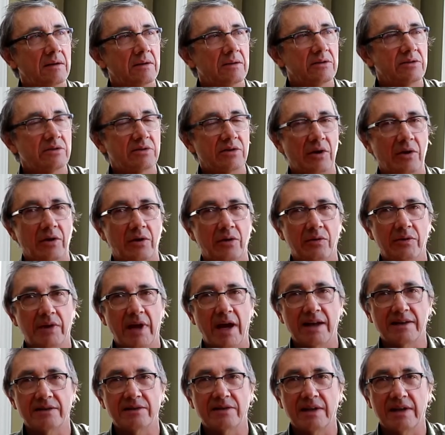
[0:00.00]
So
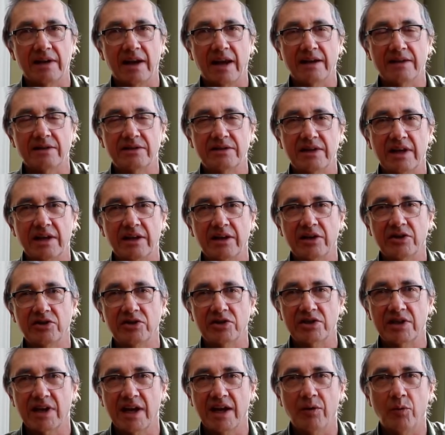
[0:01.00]
that's the nice thing, you
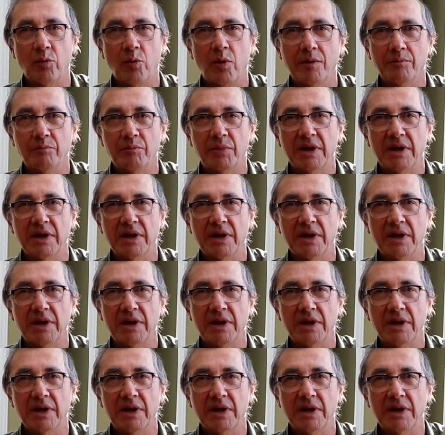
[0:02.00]
just get one